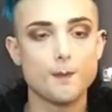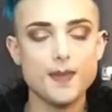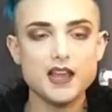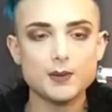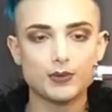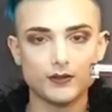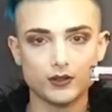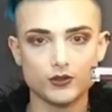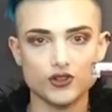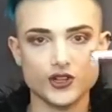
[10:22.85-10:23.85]
Makeup
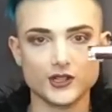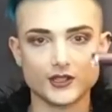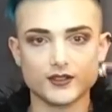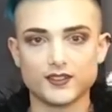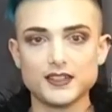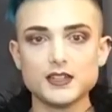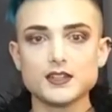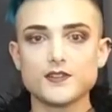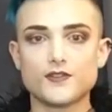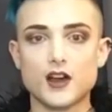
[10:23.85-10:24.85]
Revolution Conceal
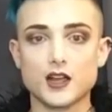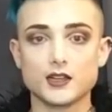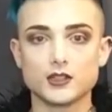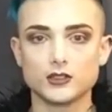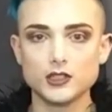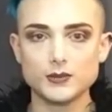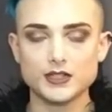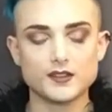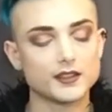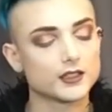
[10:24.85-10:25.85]
and Define Liquid
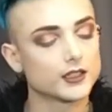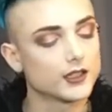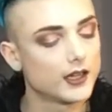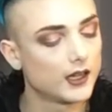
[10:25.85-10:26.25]
Concealer